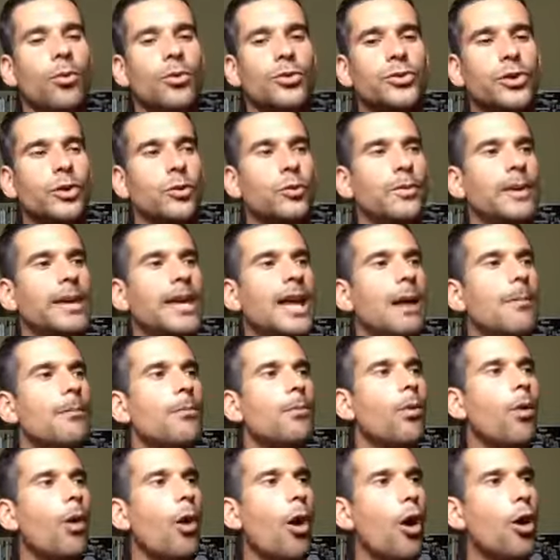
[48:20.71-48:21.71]
So we become
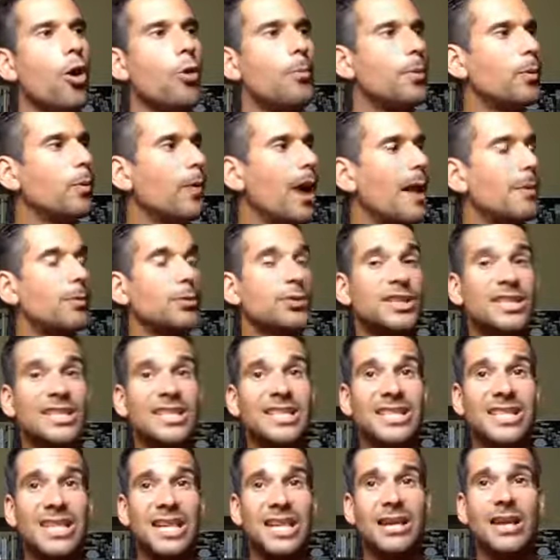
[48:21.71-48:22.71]
more open. We're able to
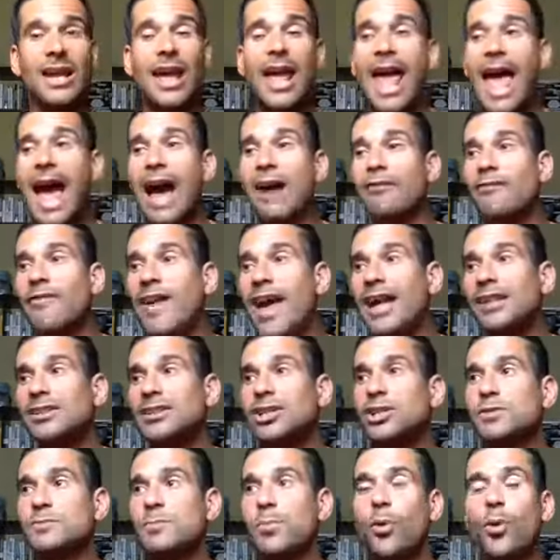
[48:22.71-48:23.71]
see our
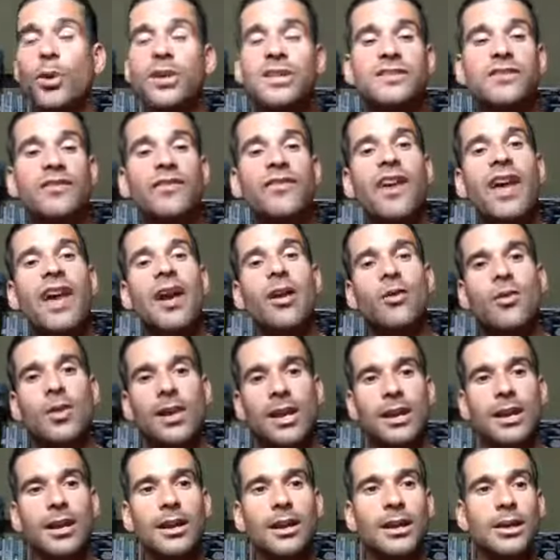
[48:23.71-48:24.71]
vantage points
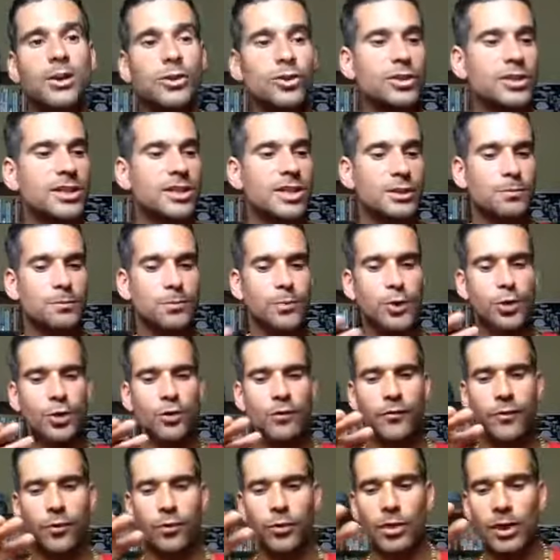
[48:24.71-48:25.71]
vary. So there's this
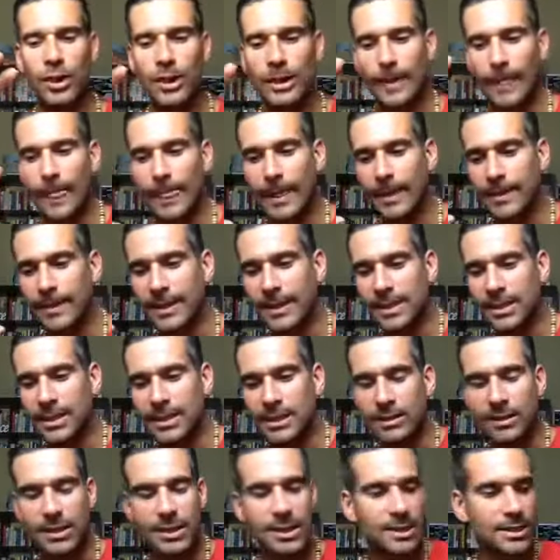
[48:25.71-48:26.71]
beautiful,
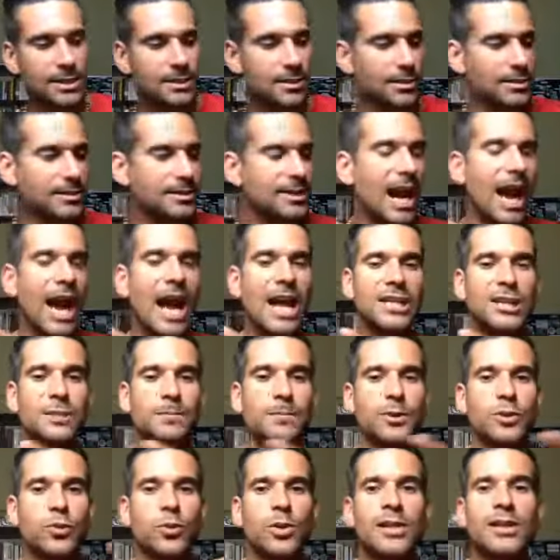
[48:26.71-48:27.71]
this dance
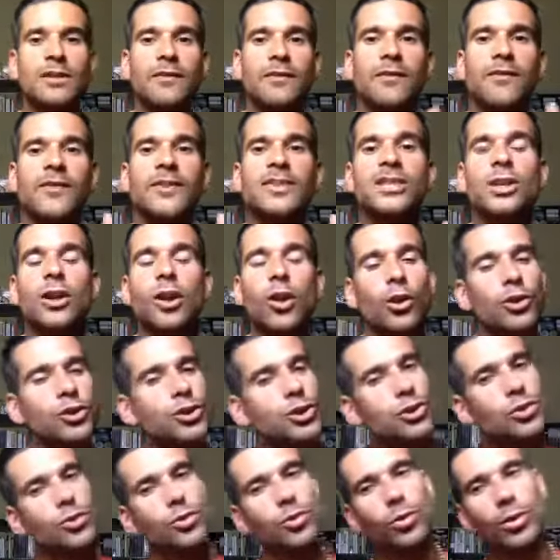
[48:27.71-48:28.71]
between the
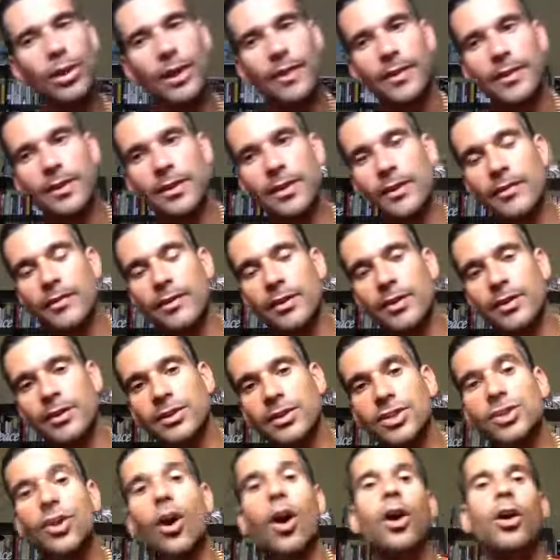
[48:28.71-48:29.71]
physiological and the
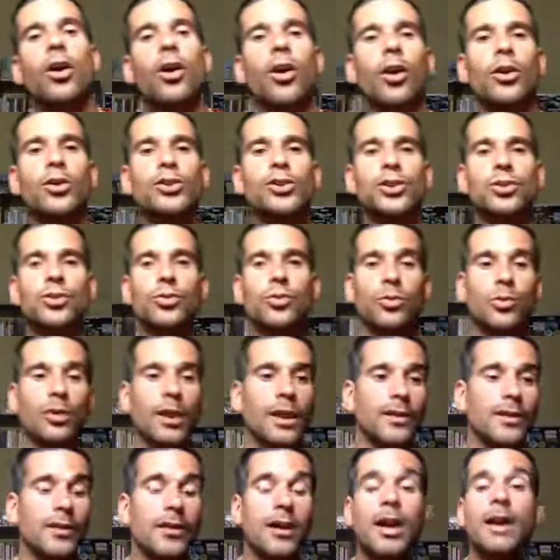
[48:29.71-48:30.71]
psychological
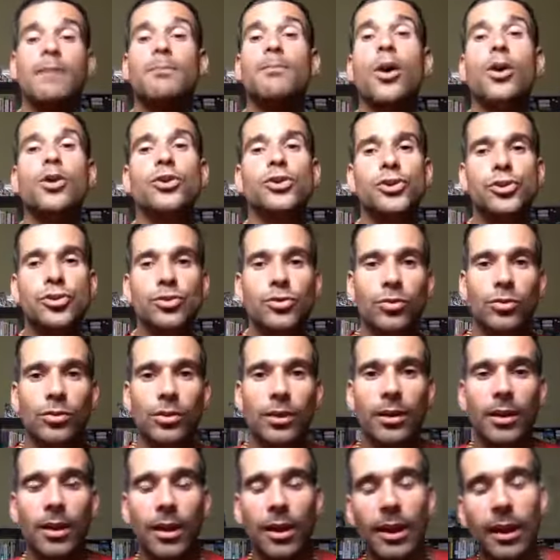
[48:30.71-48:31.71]
and the emotional
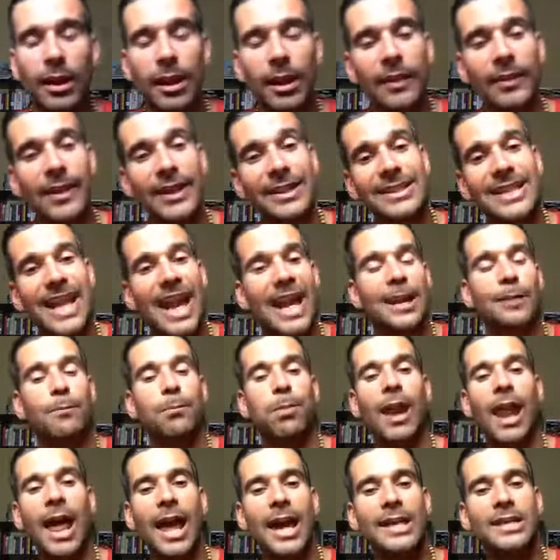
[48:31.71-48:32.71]
that take
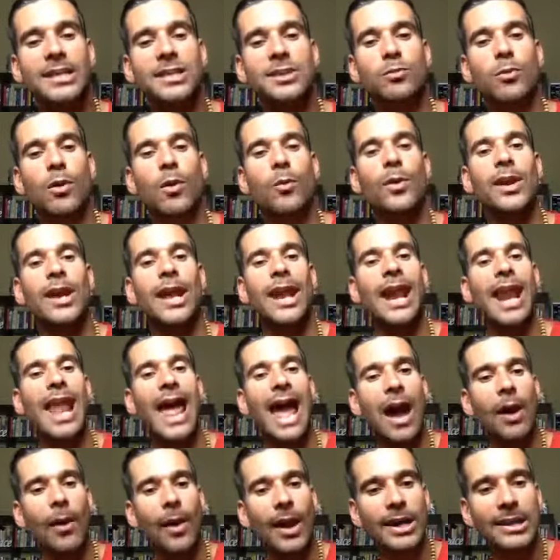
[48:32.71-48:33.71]
place when we
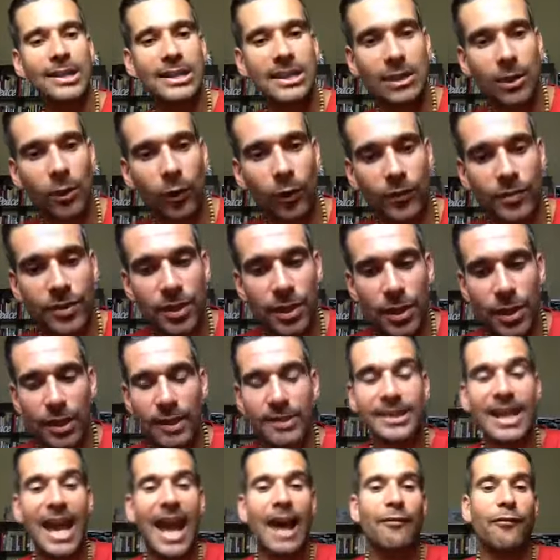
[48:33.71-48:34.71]
allow ourselves
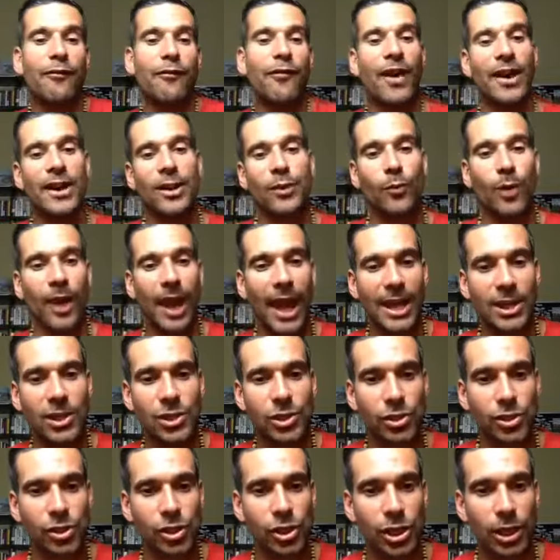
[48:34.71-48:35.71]
to have fun in
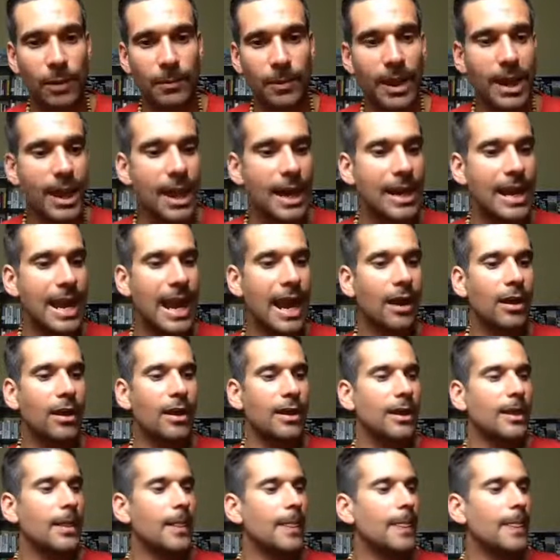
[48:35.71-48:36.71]
relationship. Now,
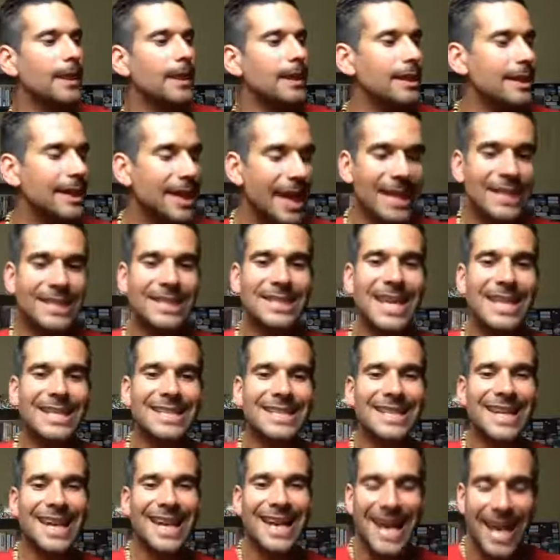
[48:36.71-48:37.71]
yes,
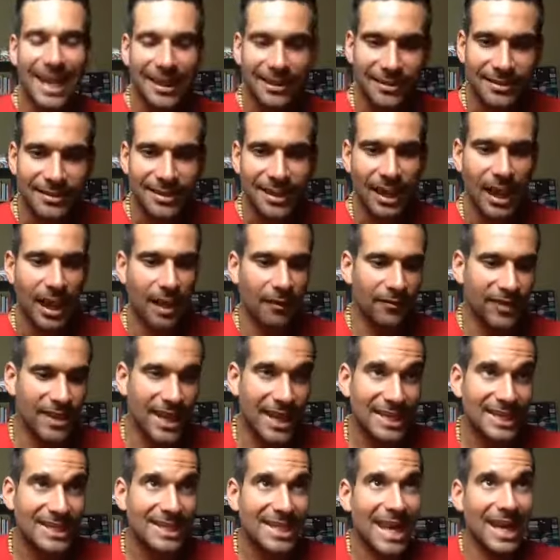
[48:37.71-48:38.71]
that's connected to love.
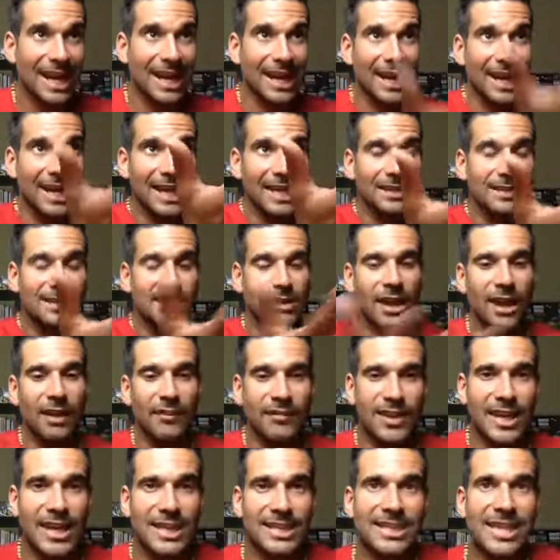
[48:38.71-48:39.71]
Yes, that leads to
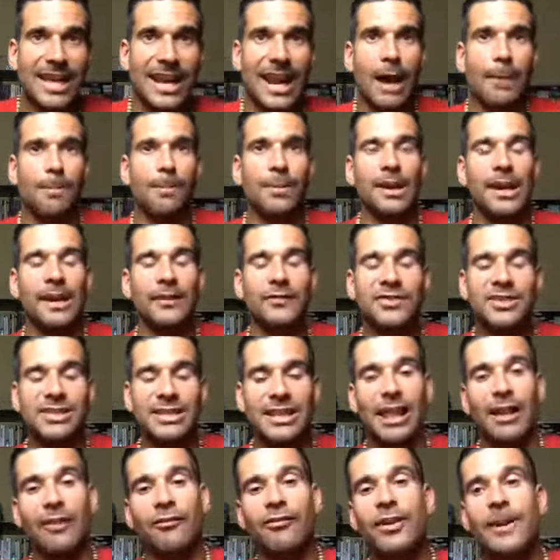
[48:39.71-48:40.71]
love. Yes, that uplifts
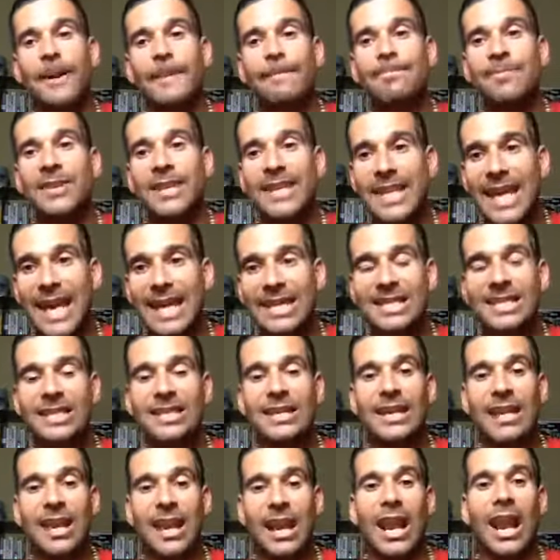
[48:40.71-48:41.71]
love. Yes,
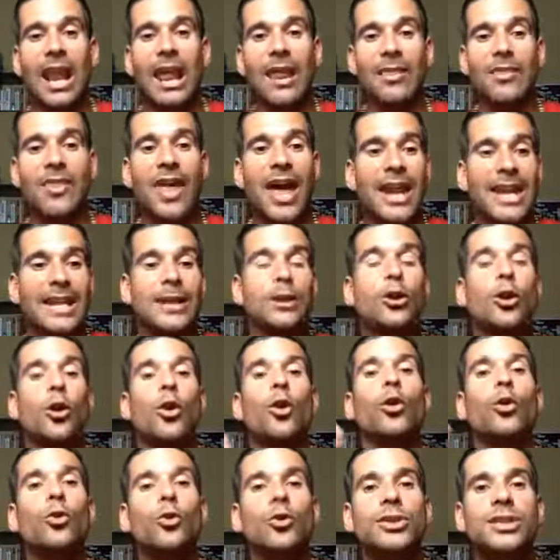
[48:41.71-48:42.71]
love
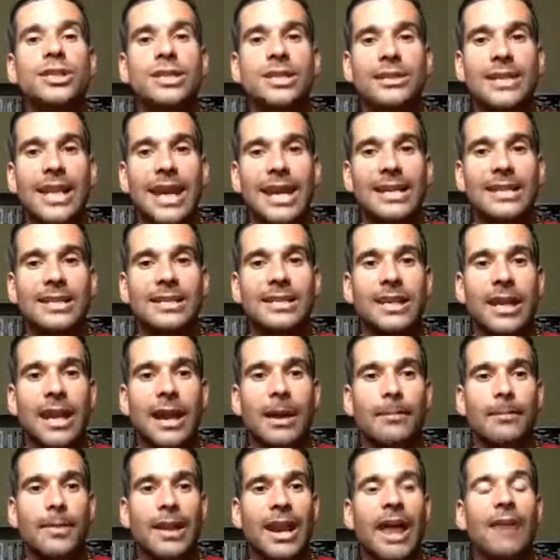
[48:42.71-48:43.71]
is
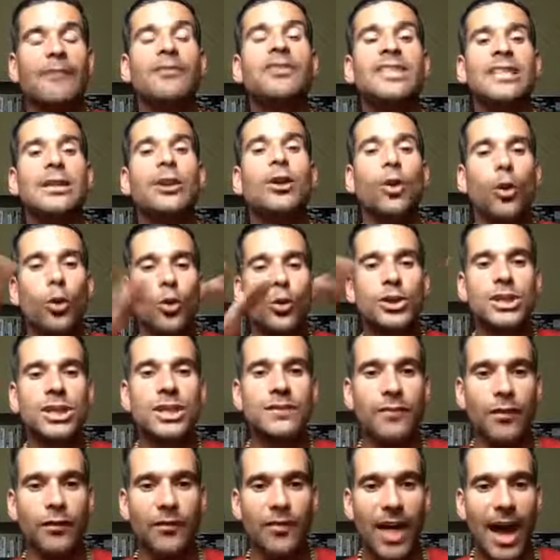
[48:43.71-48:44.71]

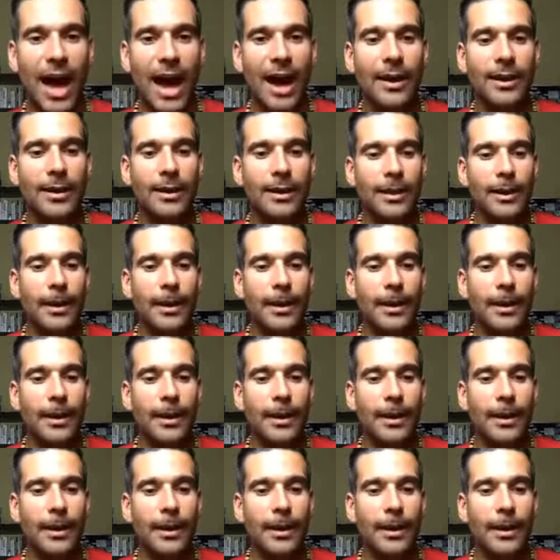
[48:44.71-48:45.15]
inclusive of that.